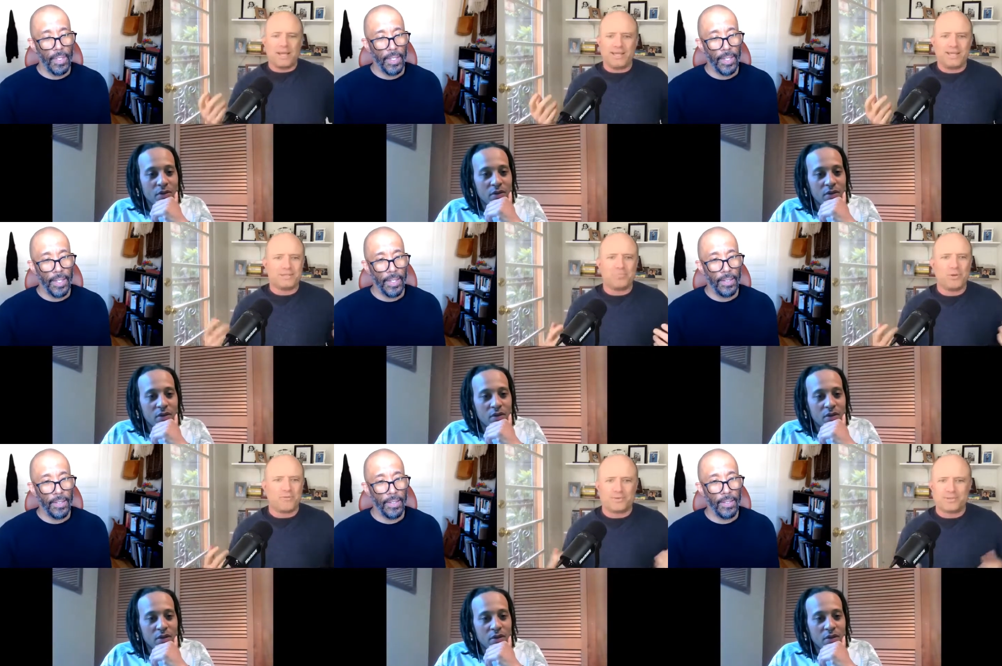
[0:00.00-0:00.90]
Speaker 1: man, that's
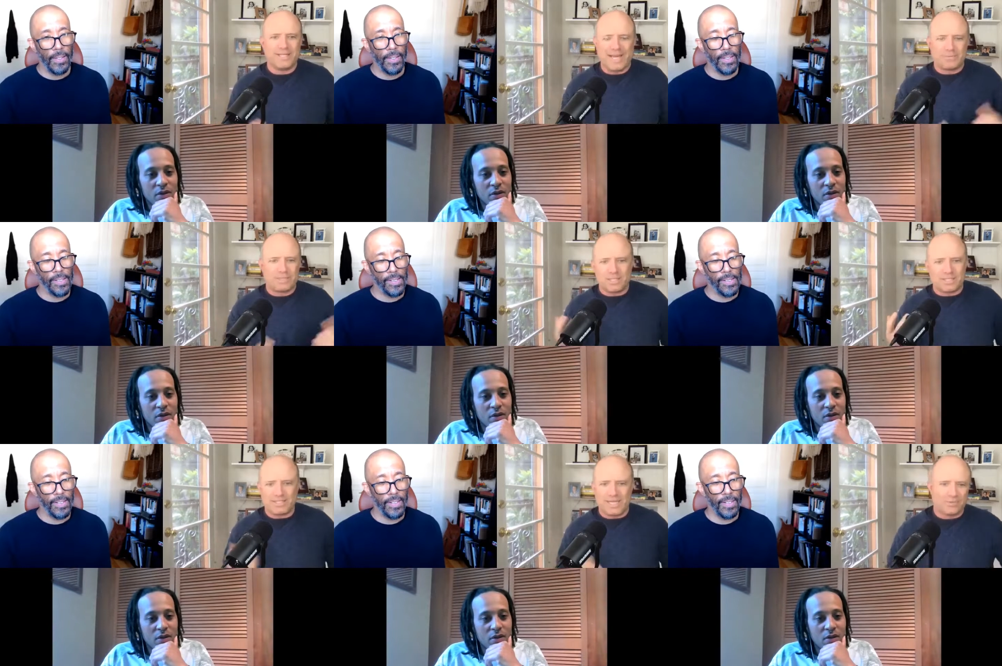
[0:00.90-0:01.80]
beautiful. And that was
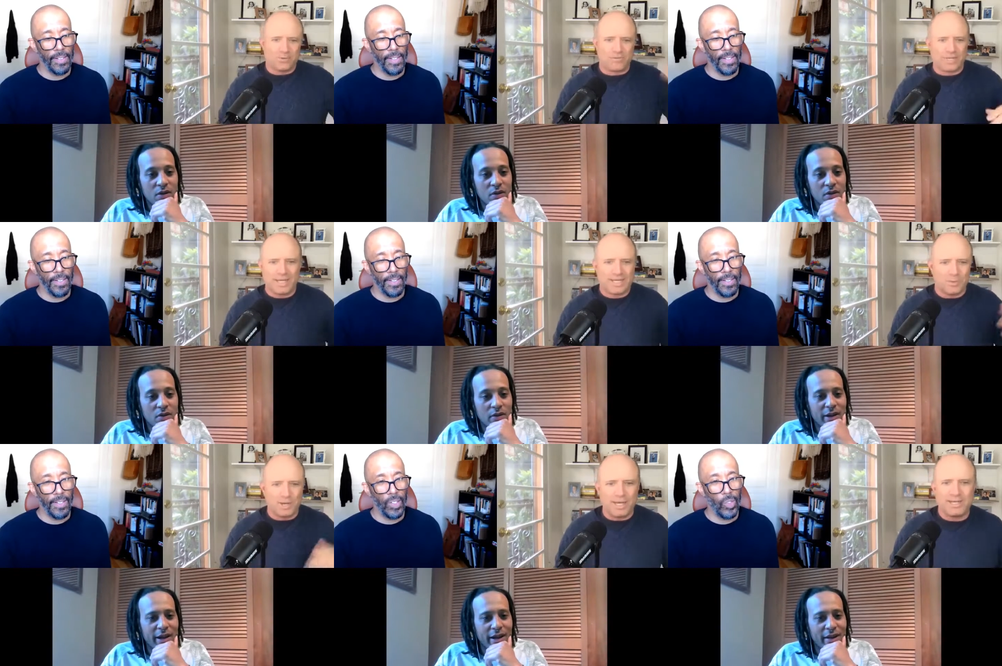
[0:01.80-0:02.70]
just that was over a
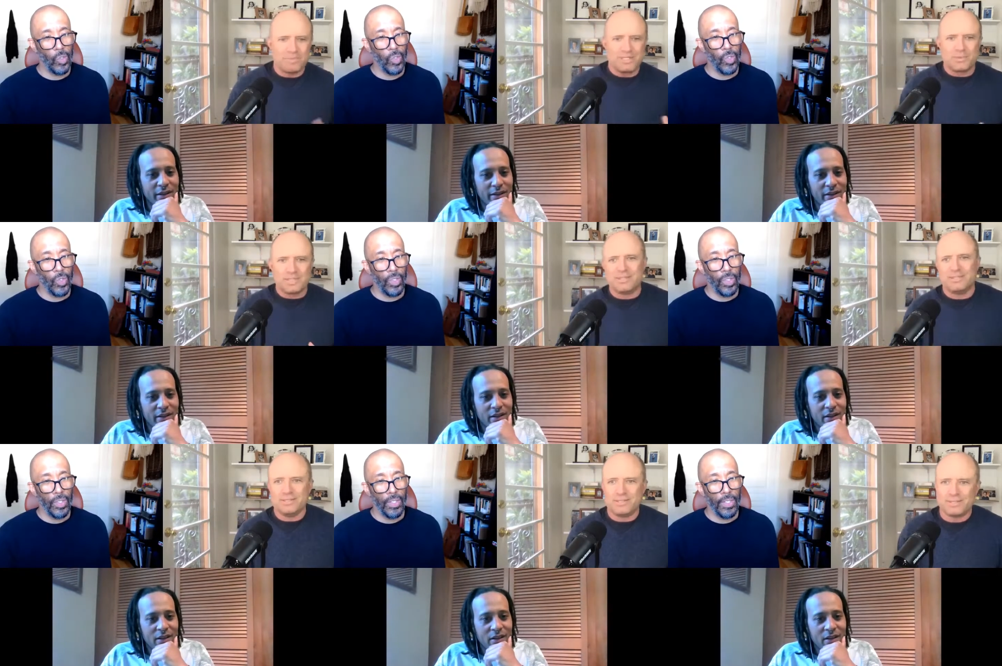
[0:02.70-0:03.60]
glass yeah. of wine in
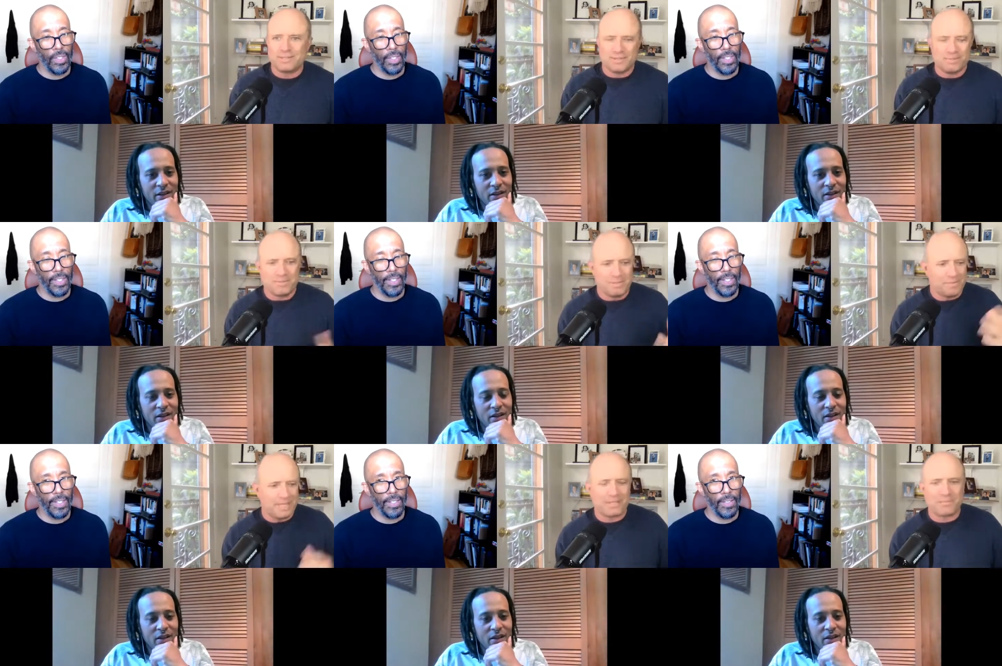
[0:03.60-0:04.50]
between, you know, a,
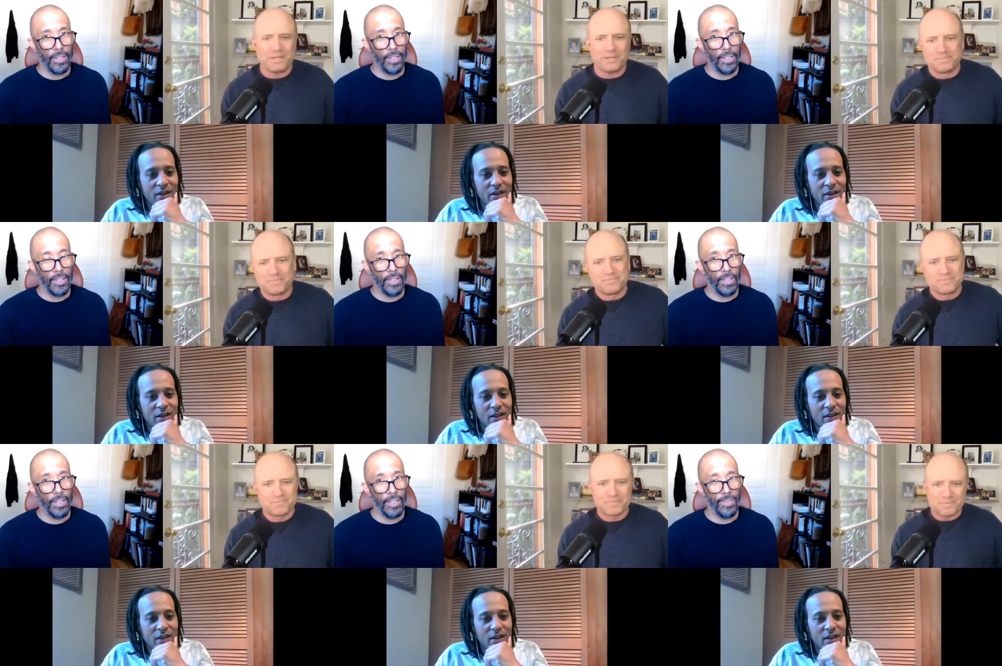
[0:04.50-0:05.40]
an amazing meal.
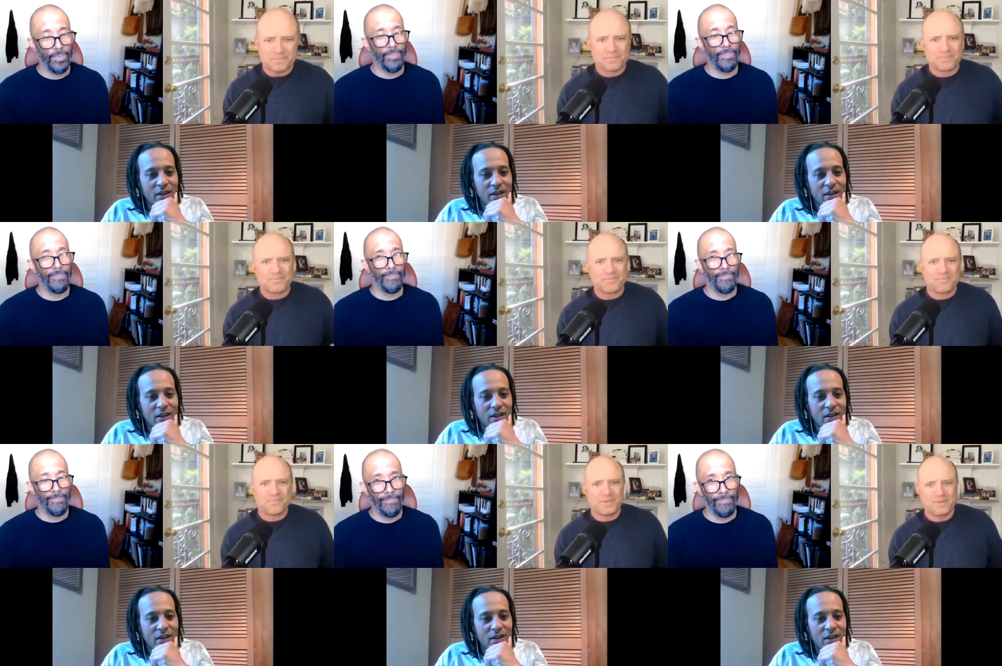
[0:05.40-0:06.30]
Mm-hmm,
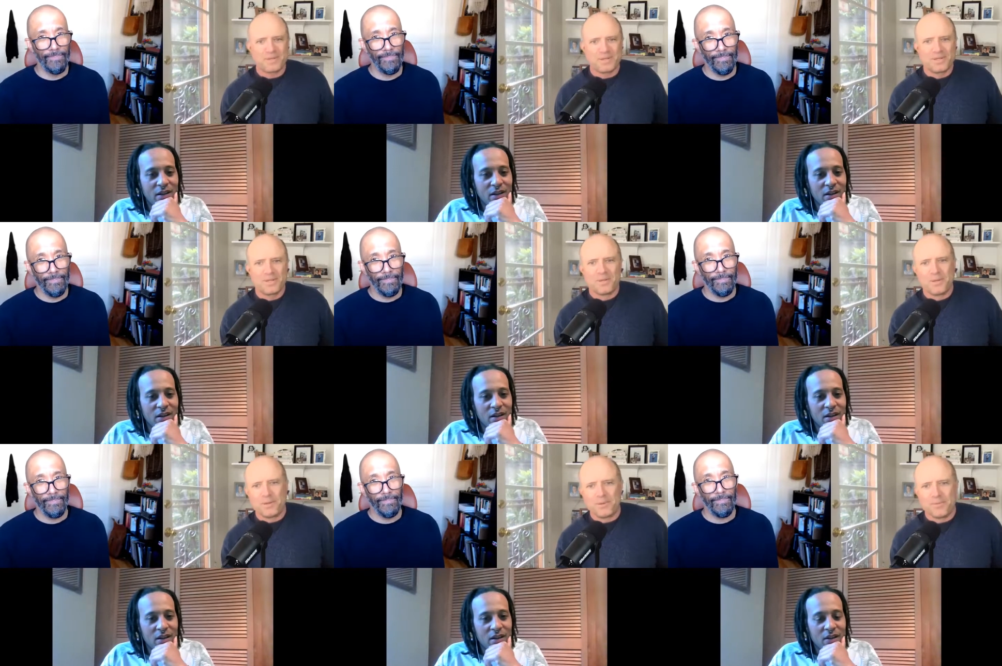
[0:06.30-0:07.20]
Speaker 2: mm-hmm.
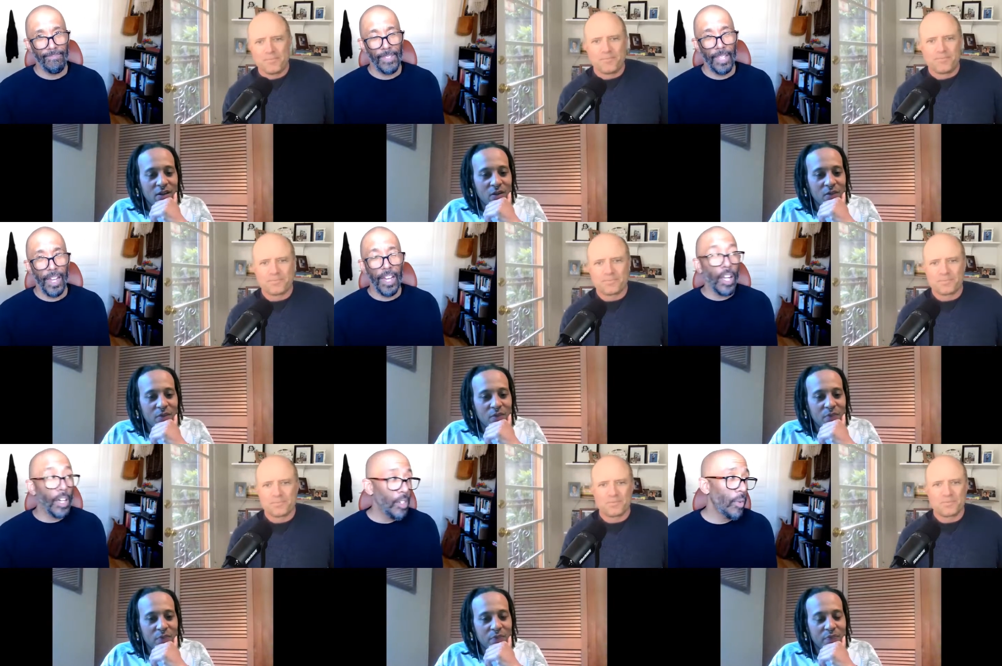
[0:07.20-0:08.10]
Yeah, I,
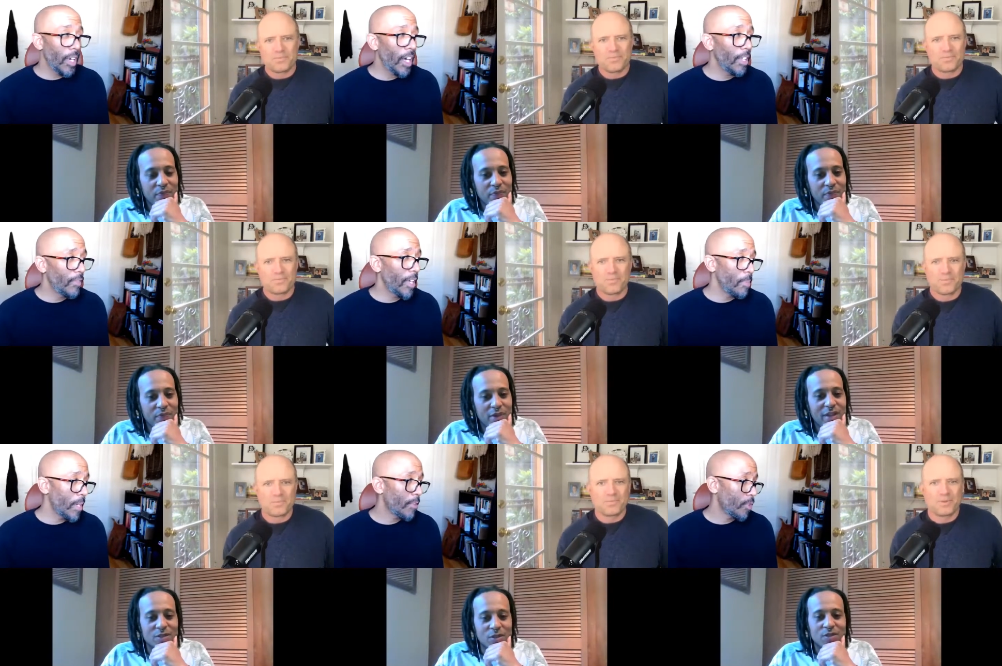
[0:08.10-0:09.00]
I, you know what I love
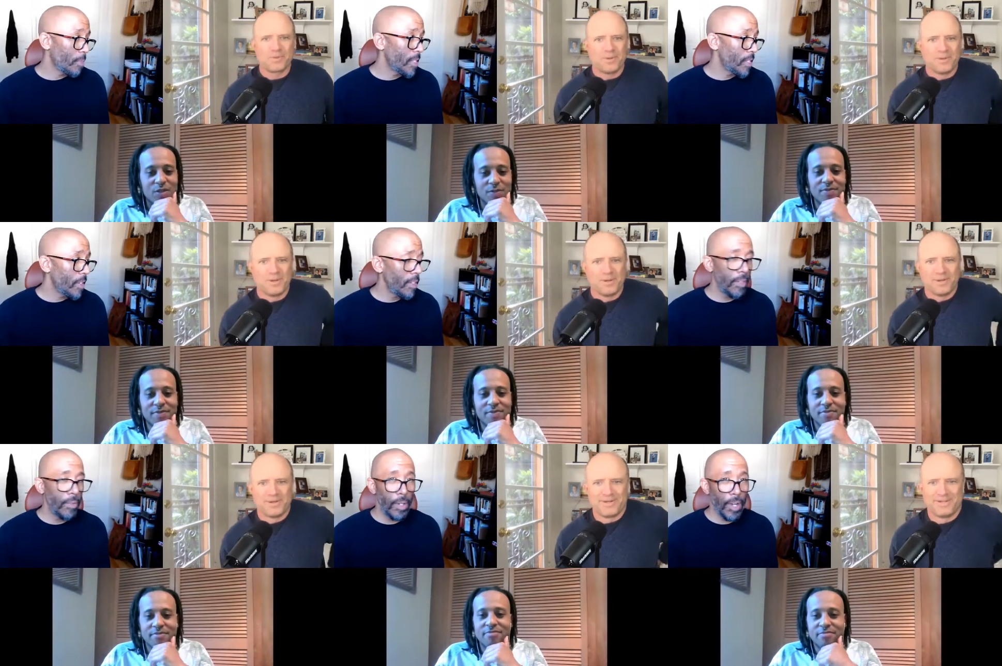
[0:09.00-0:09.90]
that that's metaphor. Awesome. It,
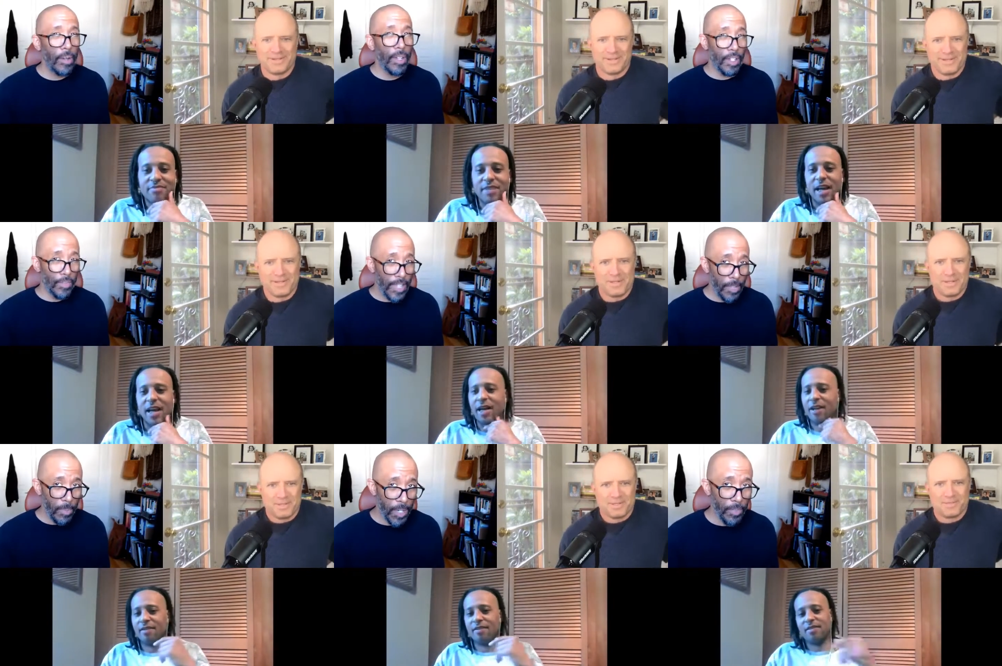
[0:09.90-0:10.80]
it, it, I love yeah.
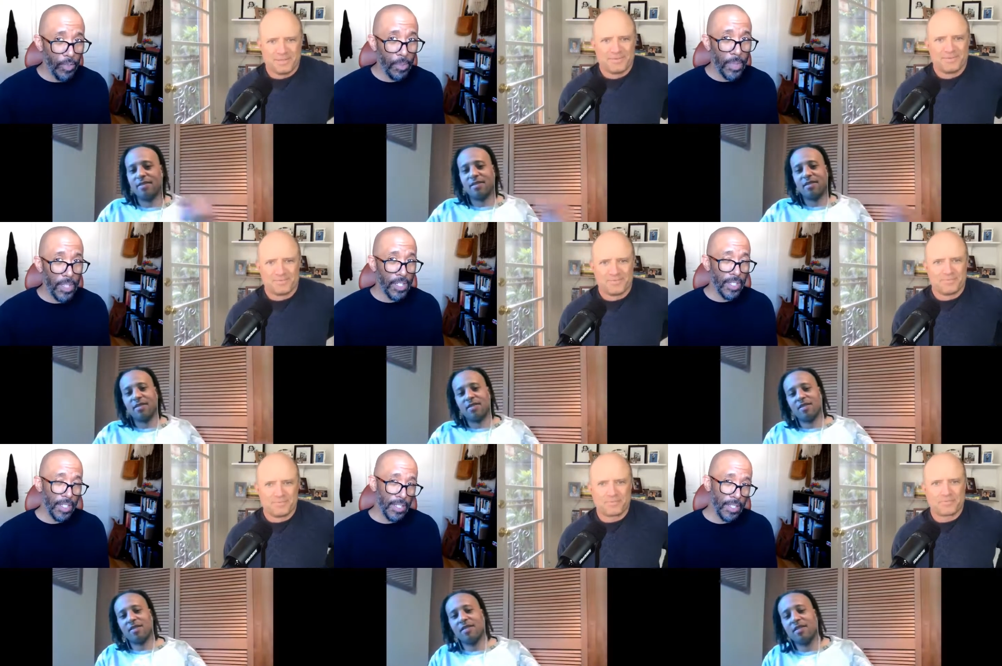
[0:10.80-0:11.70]
that metaphor because
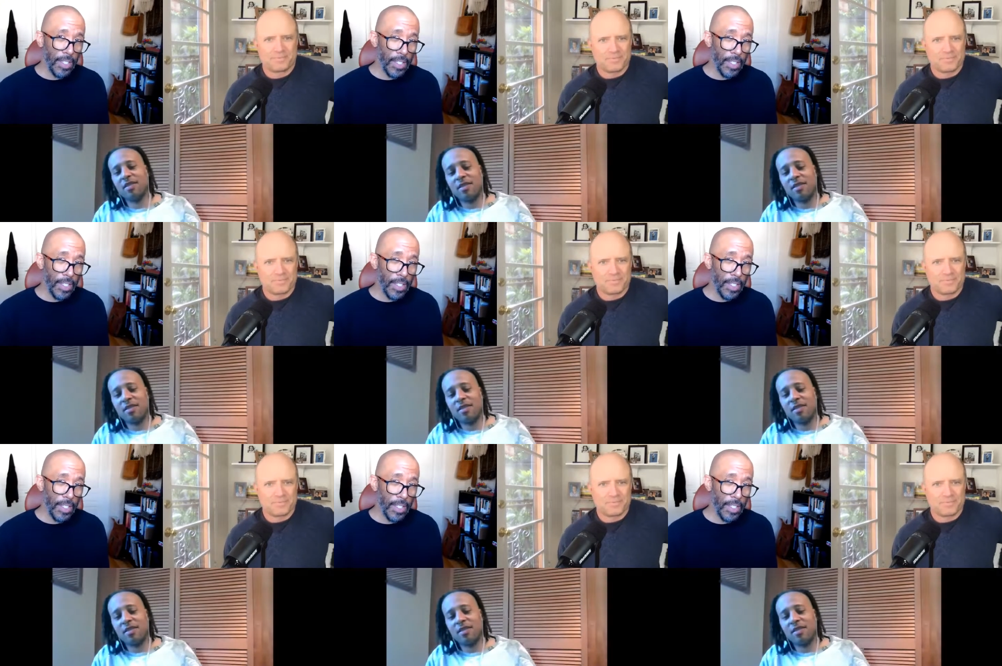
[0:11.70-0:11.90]
it's